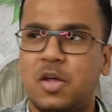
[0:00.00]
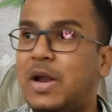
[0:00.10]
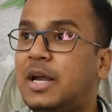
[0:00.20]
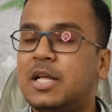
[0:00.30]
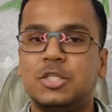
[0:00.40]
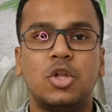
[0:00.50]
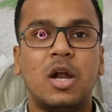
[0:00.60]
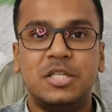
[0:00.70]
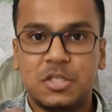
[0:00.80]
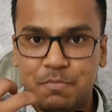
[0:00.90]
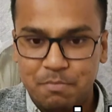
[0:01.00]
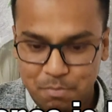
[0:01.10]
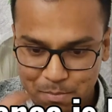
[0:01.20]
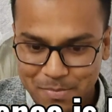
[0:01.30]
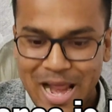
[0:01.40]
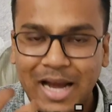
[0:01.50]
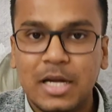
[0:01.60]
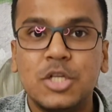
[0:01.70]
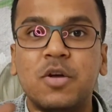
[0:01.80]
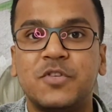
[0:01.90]
The rent is not just
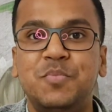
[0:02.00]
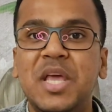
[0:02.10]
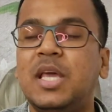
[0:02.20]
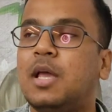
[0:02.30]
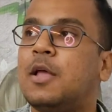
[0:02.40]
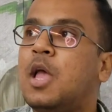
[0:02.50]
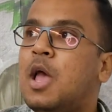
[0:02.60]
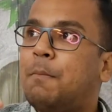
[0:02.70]
practice of speaking,